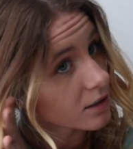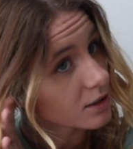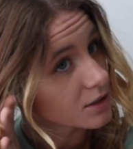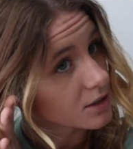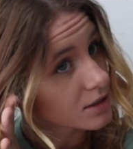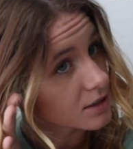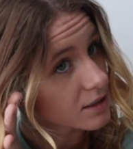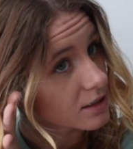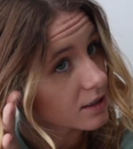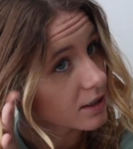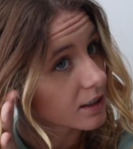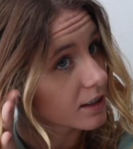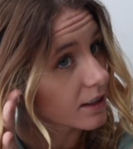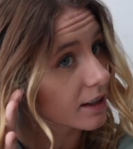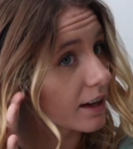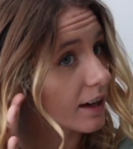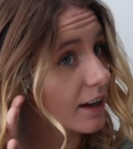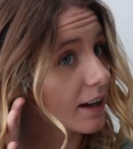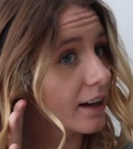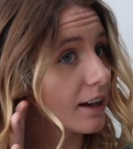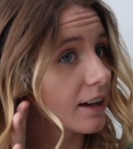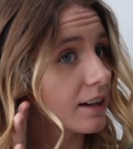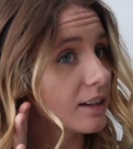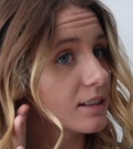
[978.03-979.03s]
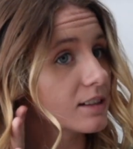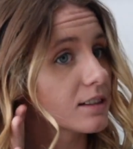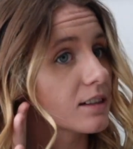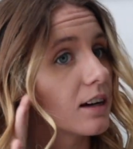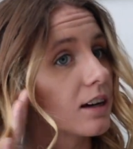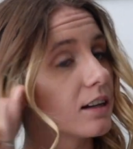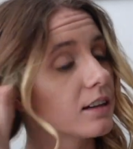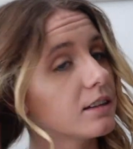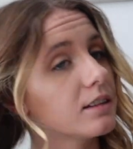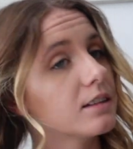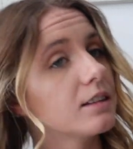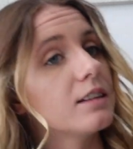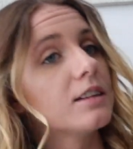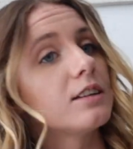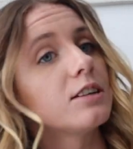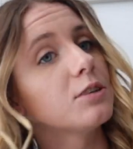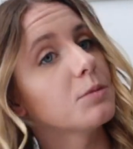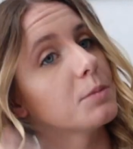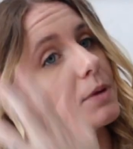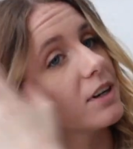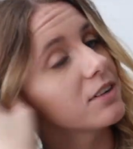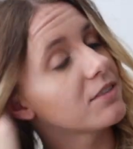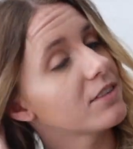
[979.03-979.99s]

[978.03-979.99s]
Just get a little bit